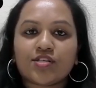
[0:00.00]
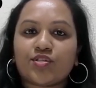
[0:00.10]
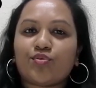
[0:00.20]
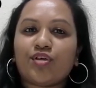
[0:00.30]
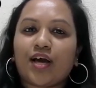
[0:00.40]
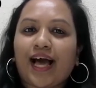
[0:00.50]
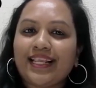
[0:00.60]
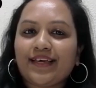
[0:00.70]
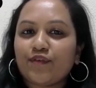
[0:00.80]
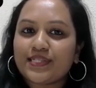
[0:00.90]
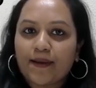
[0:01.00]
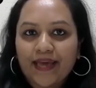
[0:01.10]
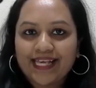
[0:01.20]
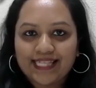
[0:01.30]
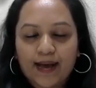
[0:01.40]
So I'll give you
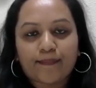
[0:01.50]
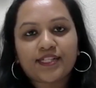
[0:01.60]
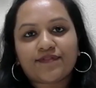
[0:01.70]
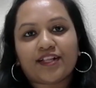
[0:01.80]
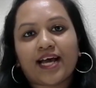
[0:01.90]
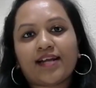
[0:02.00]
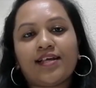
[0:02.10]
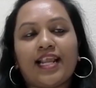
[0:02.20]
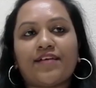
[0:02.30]
some examples for that.